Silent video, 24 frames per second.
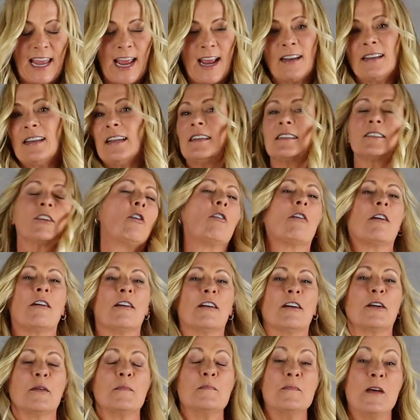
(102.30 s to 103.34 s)
candies
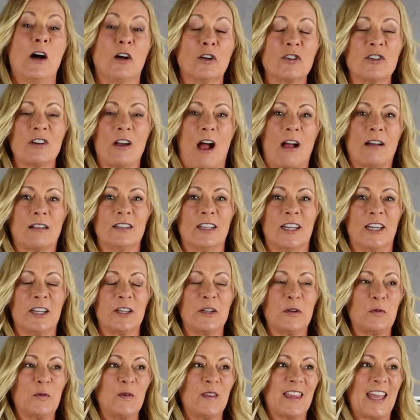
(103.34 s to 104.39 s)
are milk
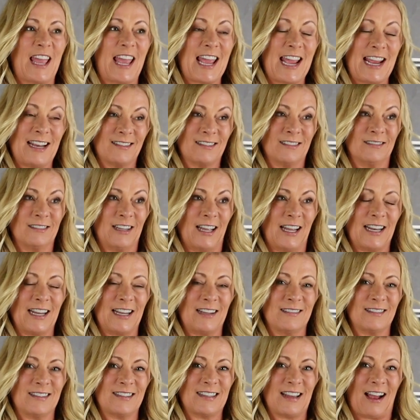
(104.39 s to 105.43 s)
chocolate with a hazelnut
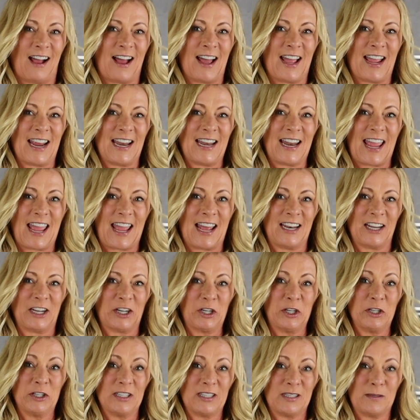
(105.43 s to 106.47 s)
inside and a
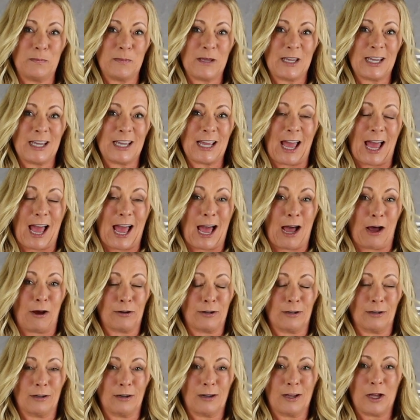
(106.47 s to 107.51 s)
crispy
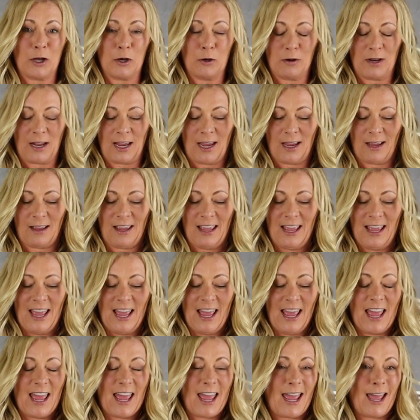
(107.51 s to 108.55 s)
outer coating.
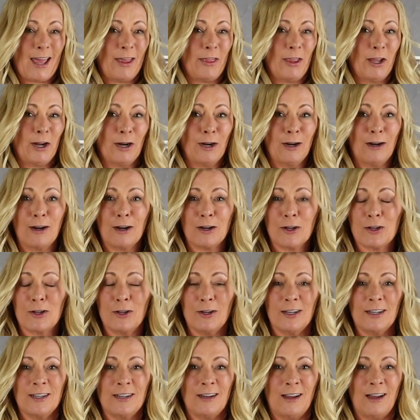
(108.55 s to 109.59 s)
And they're
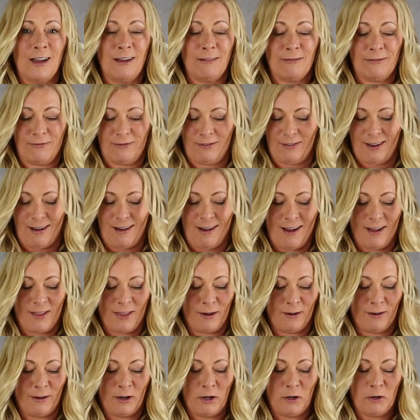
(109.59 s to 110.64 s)
good enough on
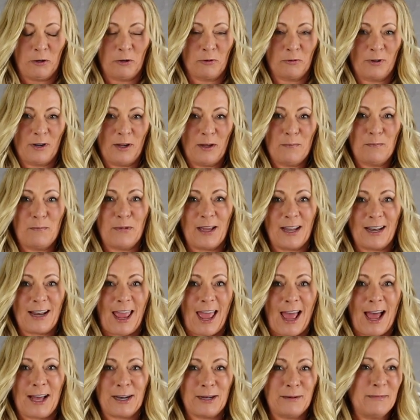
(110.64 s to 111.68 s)
their own, but
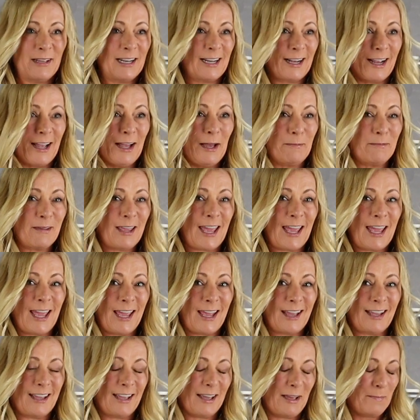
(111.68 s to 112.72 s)
add them in a
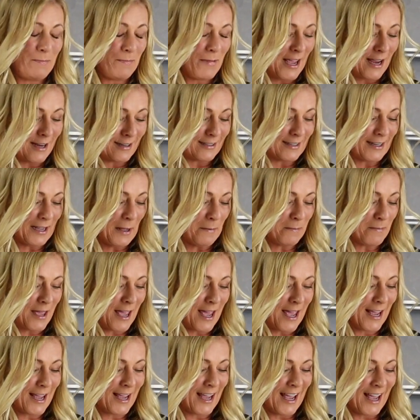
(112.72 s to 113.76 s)
cupcake, a baked
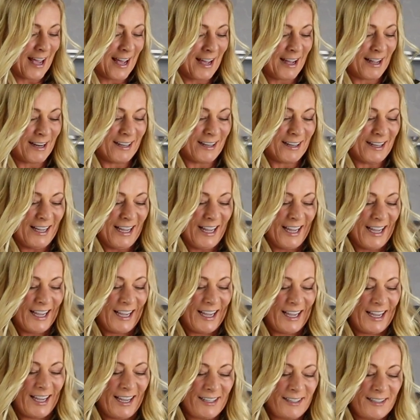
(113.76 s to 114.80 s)
cupcake, and
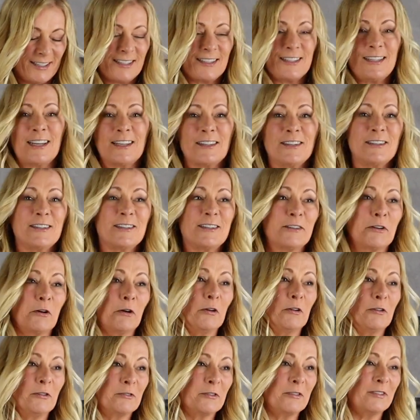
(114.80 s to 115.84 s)
it just takes you to a
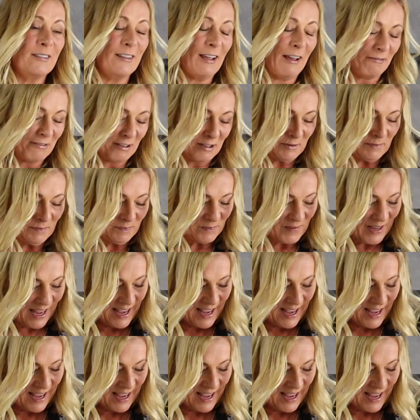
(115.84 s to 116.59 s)
whole new level.